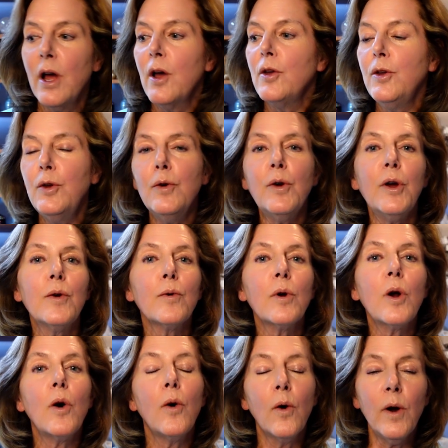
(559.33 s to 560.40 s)
you could
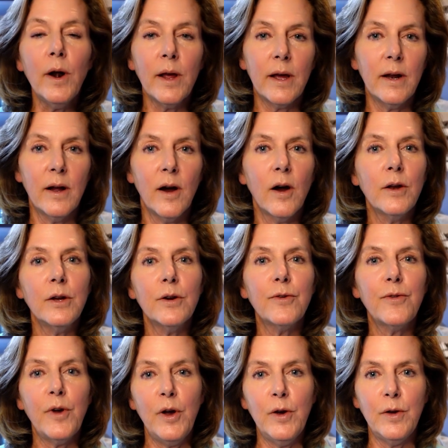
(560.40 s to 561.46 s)
record it on your
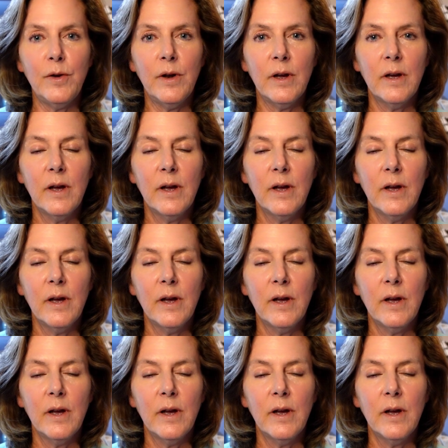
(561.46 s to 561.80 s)
phone.